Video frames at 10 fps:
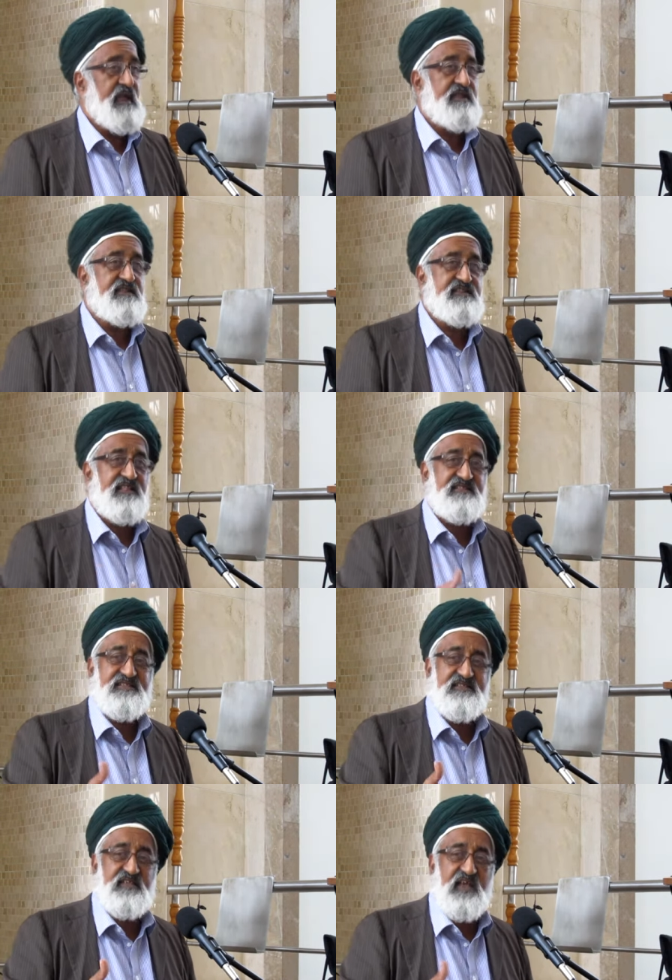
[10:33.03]
And he
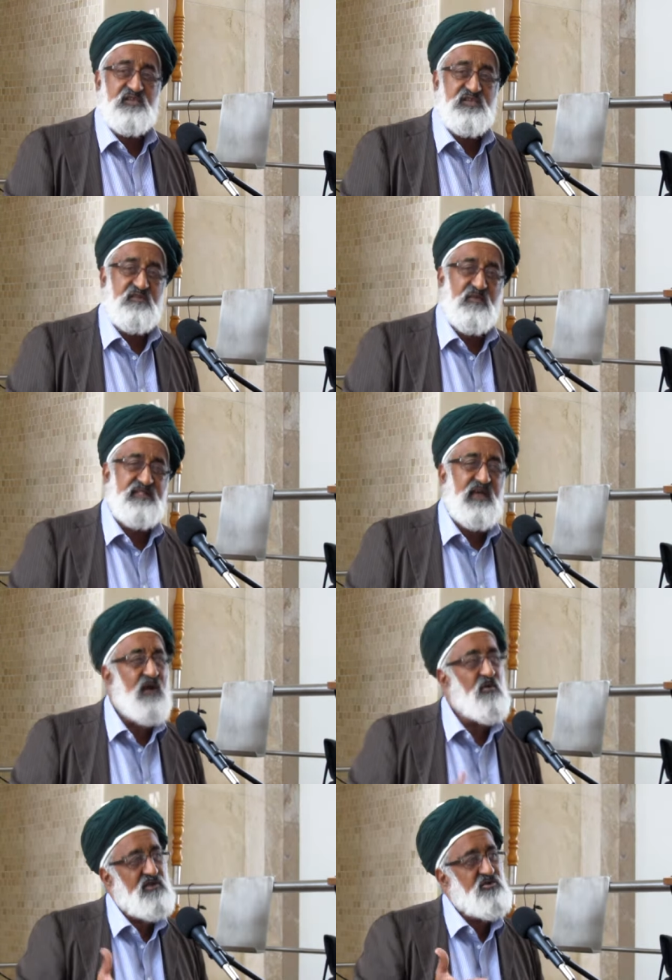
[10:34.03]
tells his aged mother,
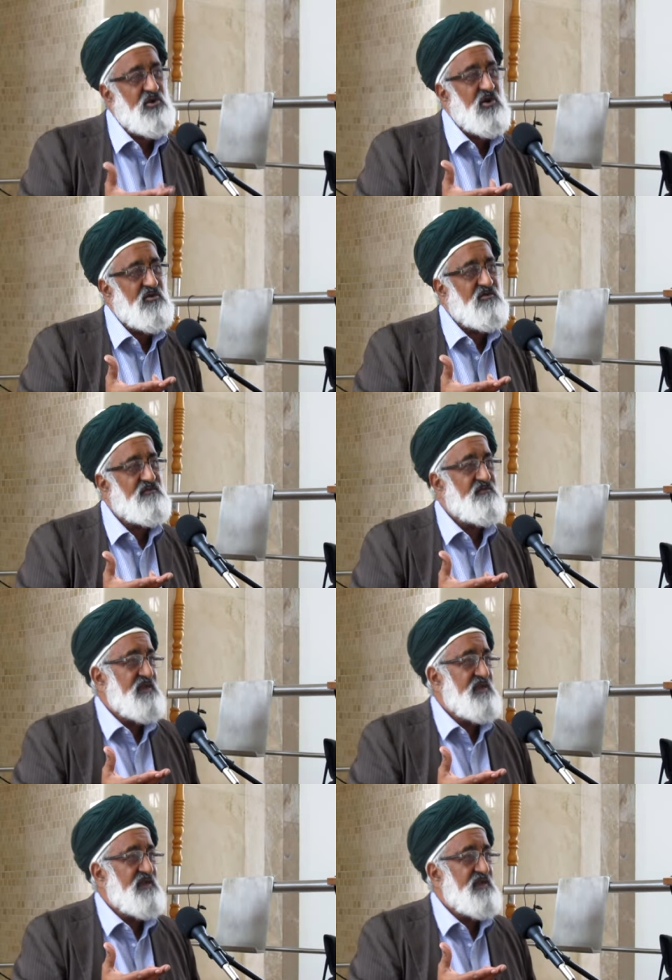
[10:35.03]
I want to go.